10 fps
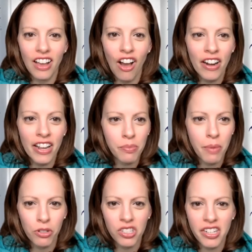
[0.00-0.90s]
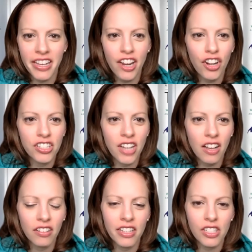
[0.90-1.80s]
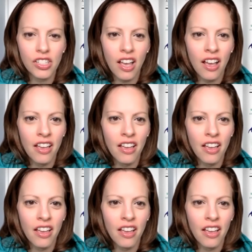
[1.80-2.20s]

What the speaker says: audience members today, Carrie Douglas,